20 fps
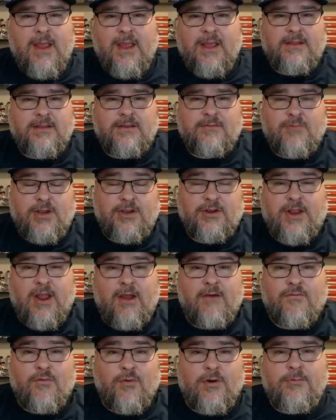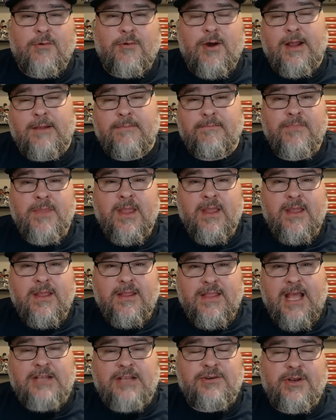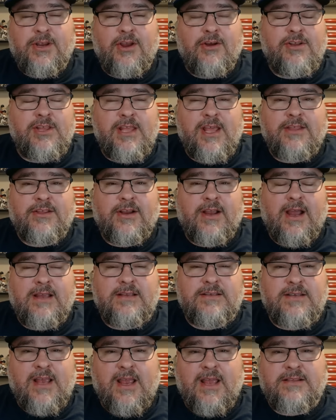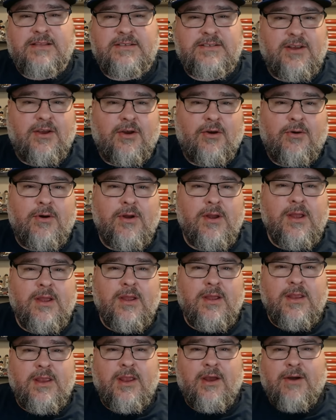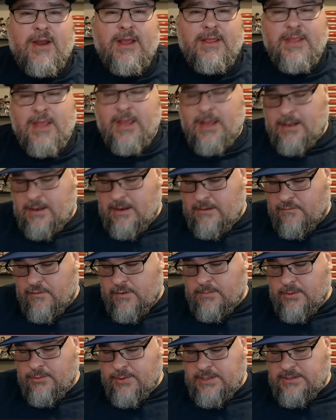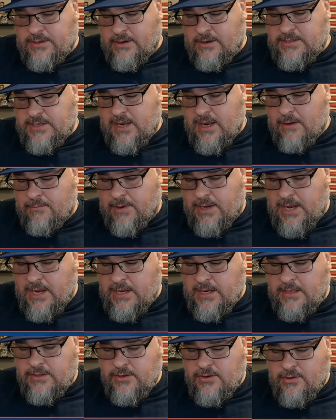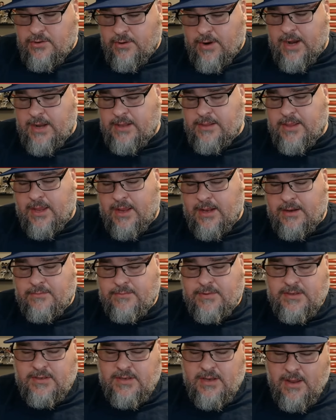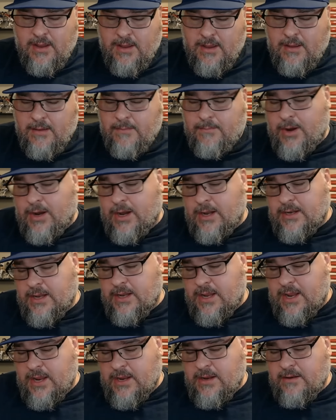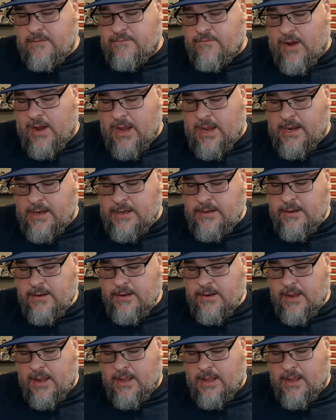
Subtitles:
And when you're down 4-1, that's when you go to the other guys. And so, and then from Luis Garcia, when he didn't do great, then it was Bonda, he did fine.